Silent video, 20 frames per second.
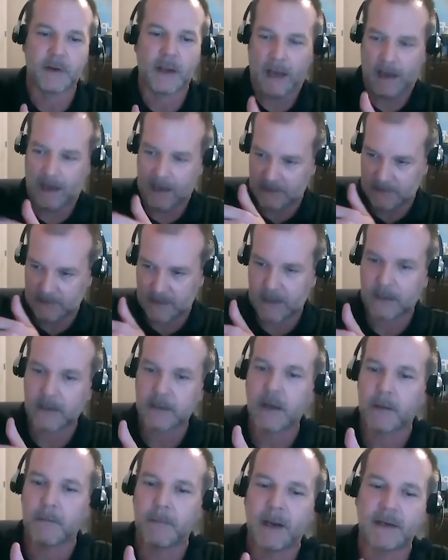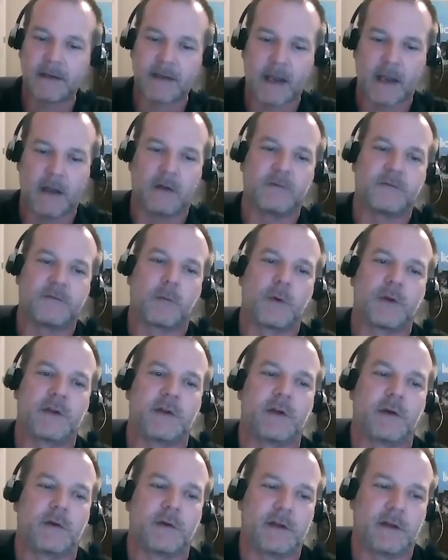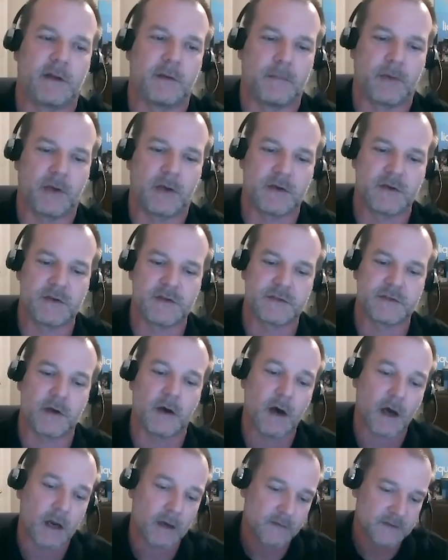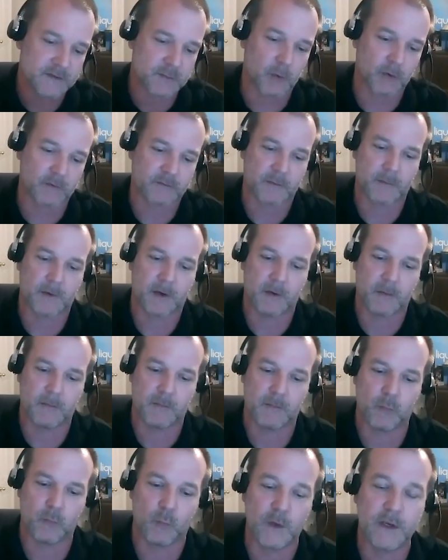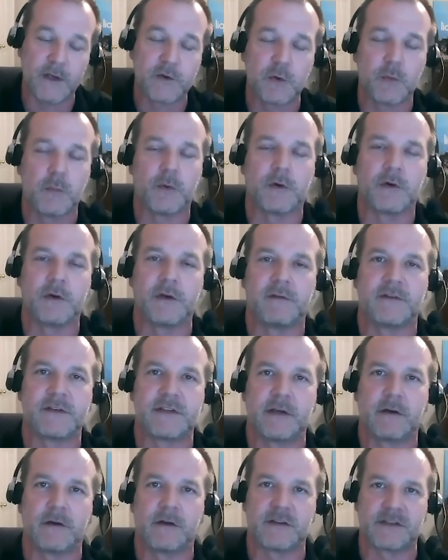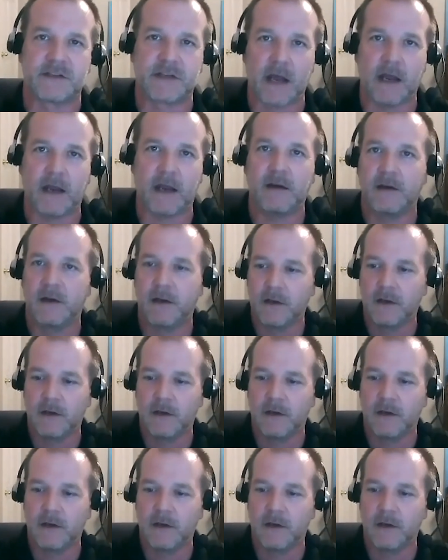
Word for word: and can come back down for when you don't need it, because a lot of this work from home, we do believe, is here to stay.